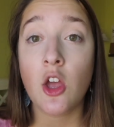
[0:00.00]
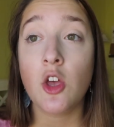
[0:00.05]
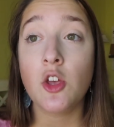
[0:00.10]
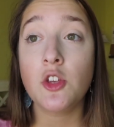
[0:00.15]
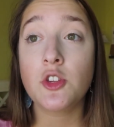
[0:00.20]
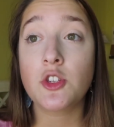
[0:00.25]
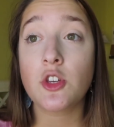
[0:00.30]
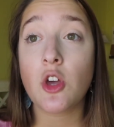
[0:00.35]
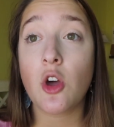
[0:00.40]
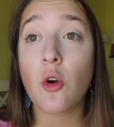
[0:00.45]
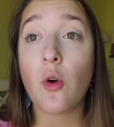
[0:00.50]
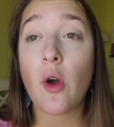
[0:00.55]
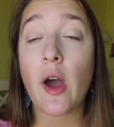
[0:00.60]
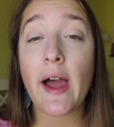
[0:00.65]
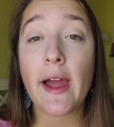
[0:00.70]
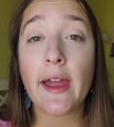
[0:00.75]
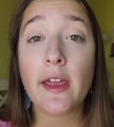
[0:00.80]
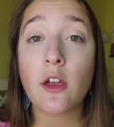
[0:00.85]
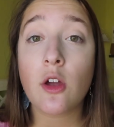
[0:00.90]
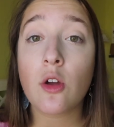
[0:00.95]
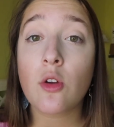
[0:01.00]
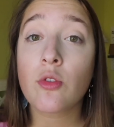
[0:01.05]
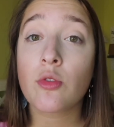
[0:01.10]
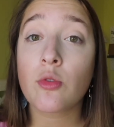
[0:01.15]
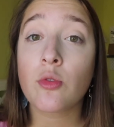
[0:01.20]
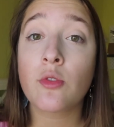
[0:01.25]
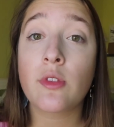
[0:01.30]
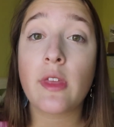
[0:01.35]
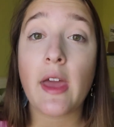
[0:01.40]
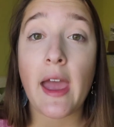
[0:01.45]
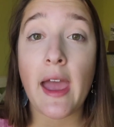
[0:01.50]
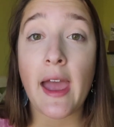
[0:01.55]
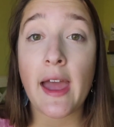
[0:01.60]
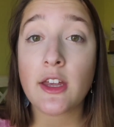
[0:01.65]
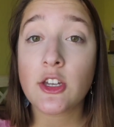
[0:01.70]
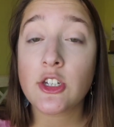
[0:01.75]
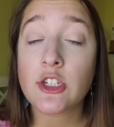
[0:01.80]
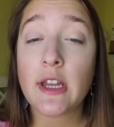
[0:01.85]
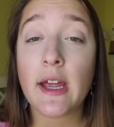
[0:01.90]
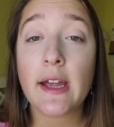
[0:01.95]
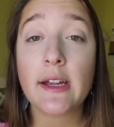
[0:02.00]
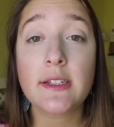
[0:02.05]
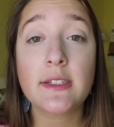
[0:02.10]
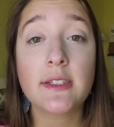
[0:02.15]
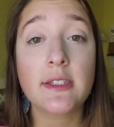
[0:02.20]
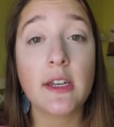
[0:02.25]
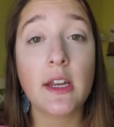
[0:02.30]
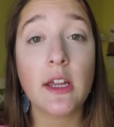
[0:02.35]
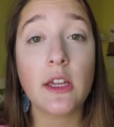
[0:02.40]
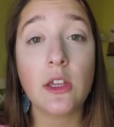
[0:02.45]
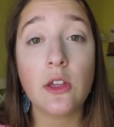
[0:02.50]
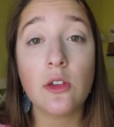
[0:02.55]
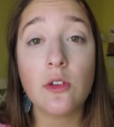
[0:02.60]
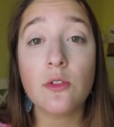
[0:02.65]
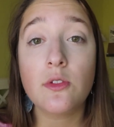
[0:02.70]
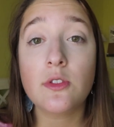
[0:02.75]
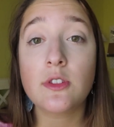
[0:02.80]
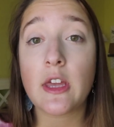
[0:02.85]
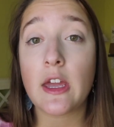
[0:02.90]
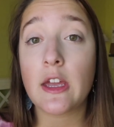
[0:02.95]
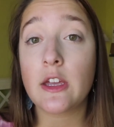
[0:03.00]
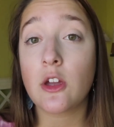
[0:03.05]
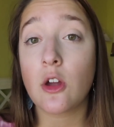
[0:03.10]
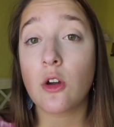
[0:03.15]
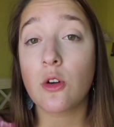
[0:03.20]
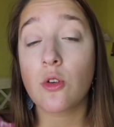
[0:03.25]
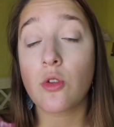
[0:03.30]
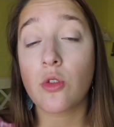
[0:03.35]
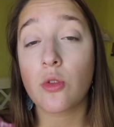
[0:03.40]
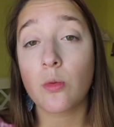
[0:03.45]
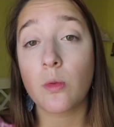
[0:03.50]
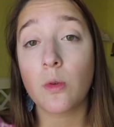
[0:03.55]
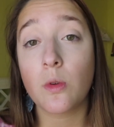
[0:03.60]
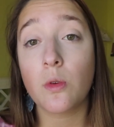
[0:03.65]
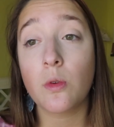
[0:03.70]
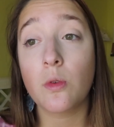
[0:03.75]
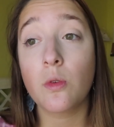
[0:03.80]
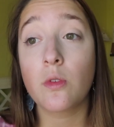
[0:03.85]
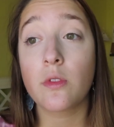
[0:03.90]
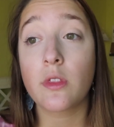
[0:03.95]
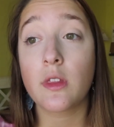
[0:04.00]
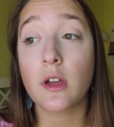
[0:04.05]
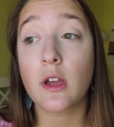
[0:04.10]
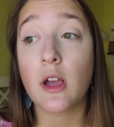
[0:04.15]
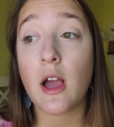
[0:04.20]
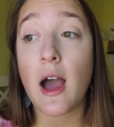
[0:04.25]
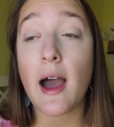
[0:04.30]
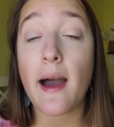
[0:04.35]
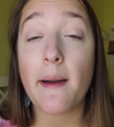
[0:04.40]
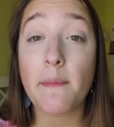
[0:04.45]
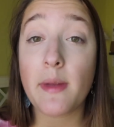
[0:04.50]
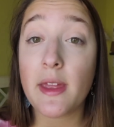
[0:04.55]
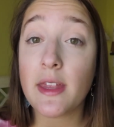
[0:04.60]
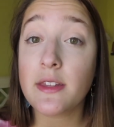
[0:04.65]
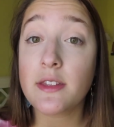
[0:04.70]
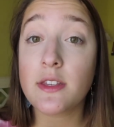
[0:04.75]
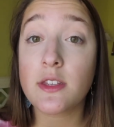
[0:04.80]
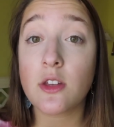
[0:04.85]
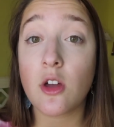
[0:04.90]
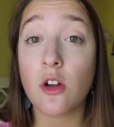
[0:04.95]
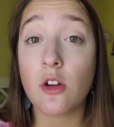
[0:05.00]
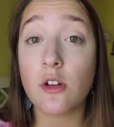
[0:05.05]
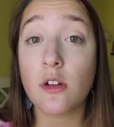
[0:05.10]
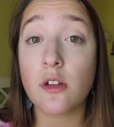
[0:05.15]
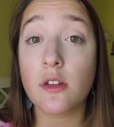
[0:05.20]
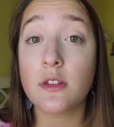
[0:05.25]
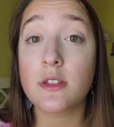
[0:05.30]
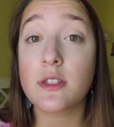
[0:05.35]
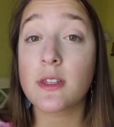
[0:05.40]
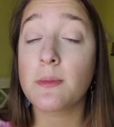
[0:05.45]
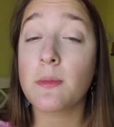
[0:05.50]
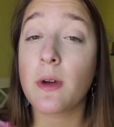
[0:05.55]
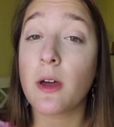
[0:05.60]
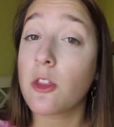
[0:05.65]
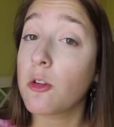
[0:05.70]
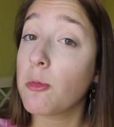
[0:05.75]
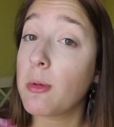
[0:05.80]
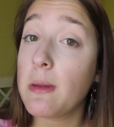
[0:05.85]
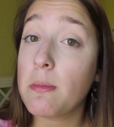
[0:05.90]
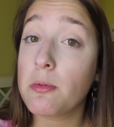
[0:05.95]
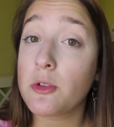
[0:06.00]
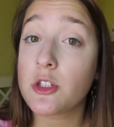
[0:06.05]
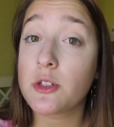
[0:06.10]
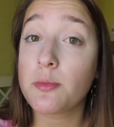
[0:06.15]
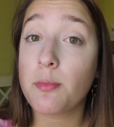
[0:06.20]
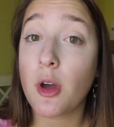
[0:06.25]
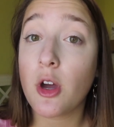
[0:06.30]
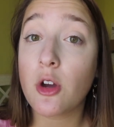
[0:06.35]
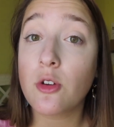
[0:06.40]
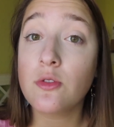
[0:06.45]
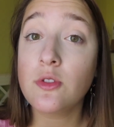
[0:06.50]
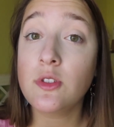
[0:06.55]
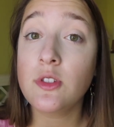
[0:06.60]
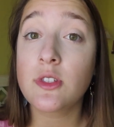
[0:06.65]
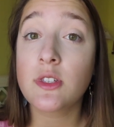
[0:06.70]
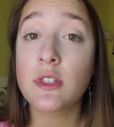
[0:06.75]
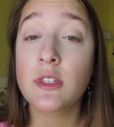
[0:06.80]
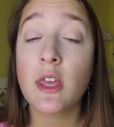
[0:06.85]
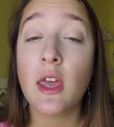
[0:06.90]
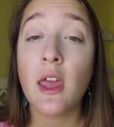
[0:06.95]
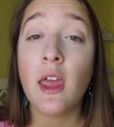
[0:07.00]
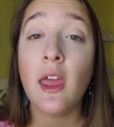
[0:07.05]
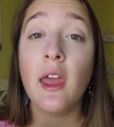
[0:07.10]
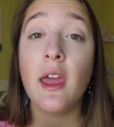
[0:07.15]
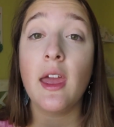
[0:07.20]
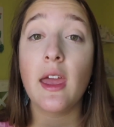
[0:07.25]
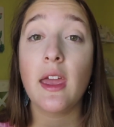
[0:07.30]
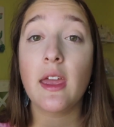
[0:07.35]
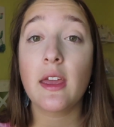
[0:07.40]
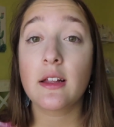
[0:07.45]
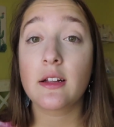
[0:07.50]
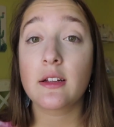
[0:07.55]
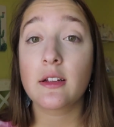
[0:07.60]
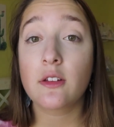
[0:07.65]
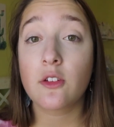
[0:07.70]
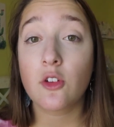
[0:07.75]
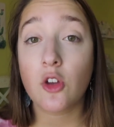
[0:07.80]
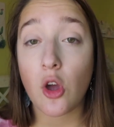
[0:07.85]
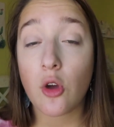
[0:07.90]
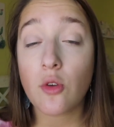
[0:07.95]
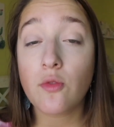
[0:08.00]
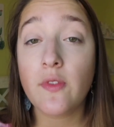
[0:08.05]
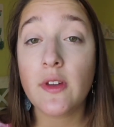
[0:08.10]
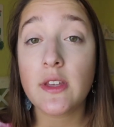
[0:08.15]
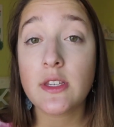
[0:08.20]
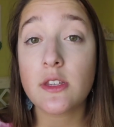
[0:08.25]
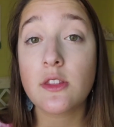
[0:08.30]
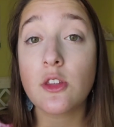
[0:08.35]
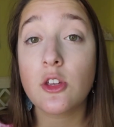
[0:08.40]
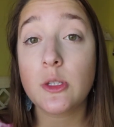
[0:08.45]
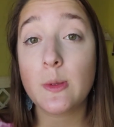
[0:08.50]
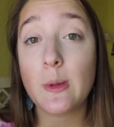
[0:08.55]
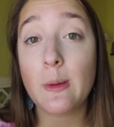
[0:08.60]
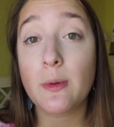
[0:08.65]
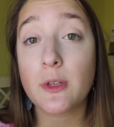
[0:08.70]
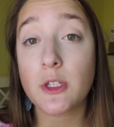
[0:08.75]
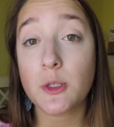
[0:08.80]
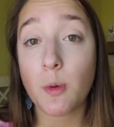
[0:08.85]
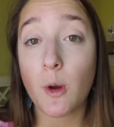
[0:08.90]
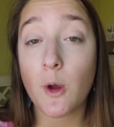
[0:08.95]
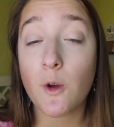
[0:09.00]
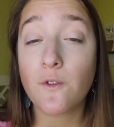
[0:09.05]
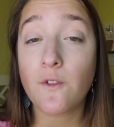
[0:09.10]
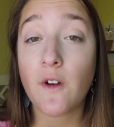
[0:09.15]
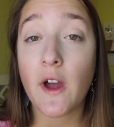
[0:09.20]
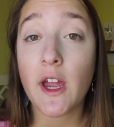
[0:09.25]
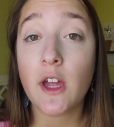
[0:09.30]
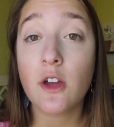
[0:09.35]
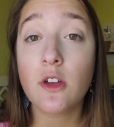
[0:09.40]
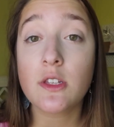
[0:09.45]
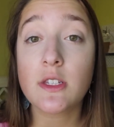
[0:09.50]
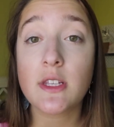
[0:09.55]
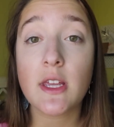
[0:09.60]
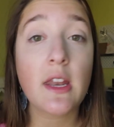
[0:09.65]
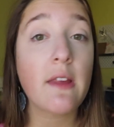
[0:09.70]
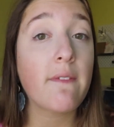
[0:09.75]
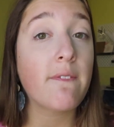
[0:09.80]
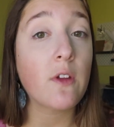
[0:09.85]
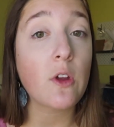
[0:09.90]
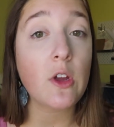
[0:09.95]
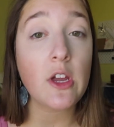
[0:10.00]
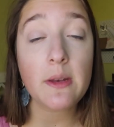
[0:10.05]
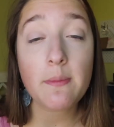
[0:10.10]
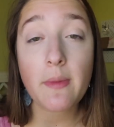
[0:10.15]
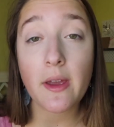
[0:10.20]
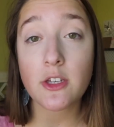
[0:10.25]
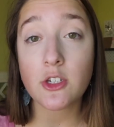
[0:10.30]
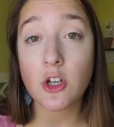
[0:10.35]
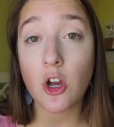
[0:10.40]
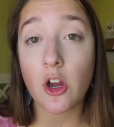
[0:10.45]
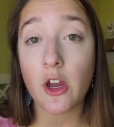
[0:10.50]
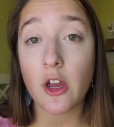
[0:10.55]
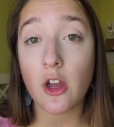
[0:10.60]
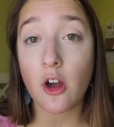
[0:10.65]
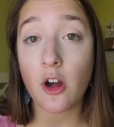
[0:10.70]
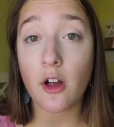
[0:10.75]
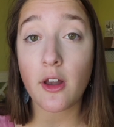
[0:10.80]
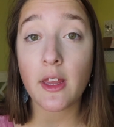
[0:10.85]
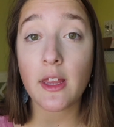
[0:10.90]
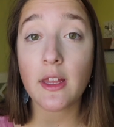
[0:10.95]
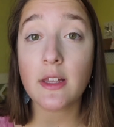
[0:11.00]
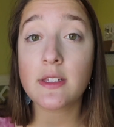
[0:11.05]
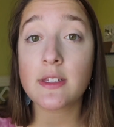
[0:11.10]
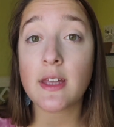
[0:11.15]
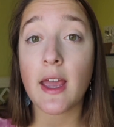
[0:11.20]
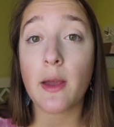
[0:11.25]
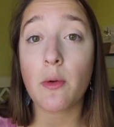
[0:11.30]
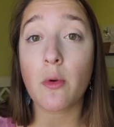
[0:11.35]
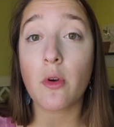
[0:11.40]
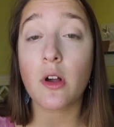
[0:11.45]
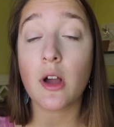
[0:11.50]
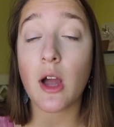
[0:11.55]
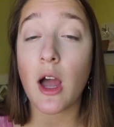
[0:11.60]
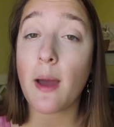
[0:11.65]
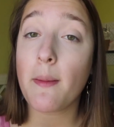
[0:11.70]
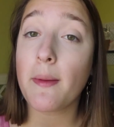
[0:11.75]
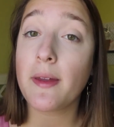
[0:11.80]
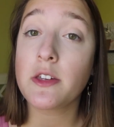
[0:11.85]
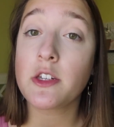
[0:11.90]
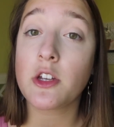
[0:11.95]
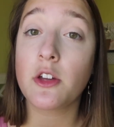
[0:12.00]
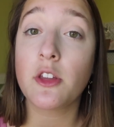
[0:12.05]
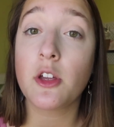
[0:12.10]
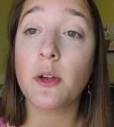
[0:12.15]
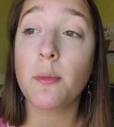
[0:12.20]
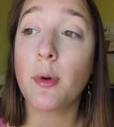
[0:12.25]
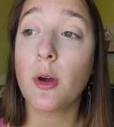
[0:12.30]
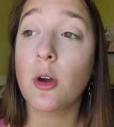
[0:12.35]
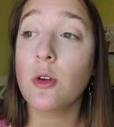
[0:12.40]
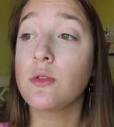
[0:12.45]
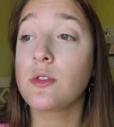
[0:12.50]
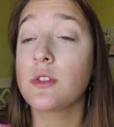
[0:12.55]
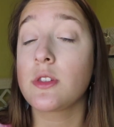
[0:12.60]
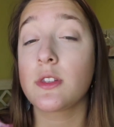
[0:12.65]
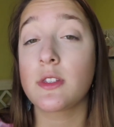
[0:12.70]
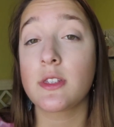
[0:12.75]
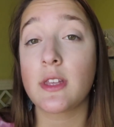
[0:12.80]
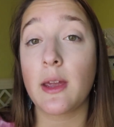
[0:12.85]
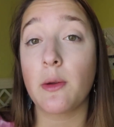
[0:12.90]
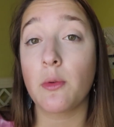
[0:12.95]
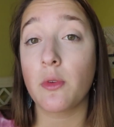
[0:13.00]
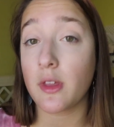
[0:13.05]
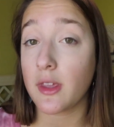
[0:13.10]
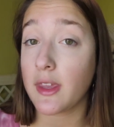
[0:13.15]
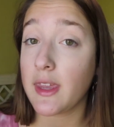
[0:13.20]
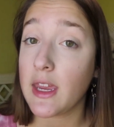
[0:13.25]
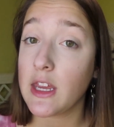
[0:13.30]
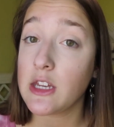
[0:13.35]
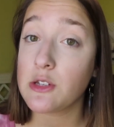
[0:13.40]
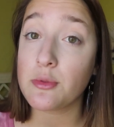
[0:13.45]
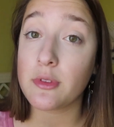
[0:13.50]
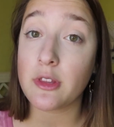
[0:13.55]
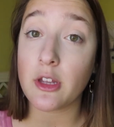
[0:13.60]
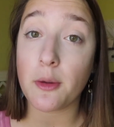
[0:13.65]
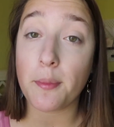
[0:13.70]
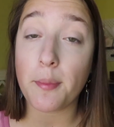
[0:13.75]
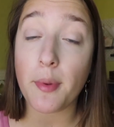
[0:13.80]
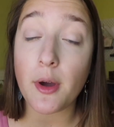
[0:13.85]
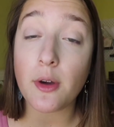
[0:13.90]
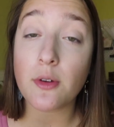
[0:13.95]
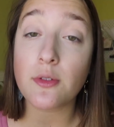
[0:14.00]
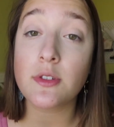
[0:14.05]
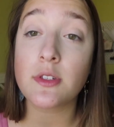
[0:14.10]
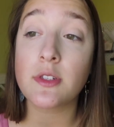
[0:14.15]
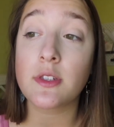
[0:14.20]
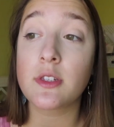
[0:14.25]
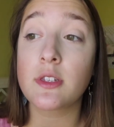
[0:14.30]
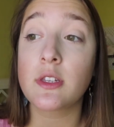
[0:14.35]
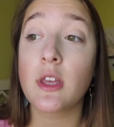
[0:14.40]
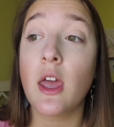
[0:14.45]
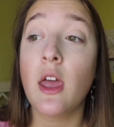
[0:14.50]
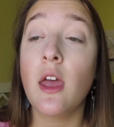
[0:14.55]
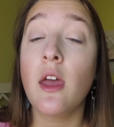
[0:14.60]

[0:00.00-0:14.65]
So I go through the hashtags that I use, I go through the comments on some other people's posts, and go visit those people's profiles, and if they're in my target audience, I will comment on their posts, I will engage with their posts,